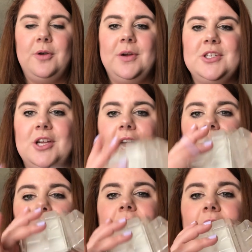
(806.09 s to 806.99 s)
which
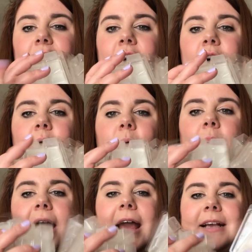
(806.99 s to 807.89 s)
are
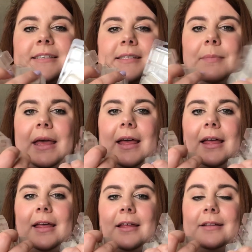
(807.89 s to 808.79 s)
wax
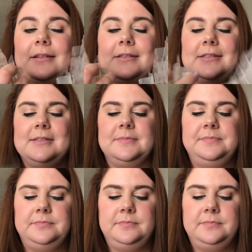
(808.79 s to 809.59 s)
melts.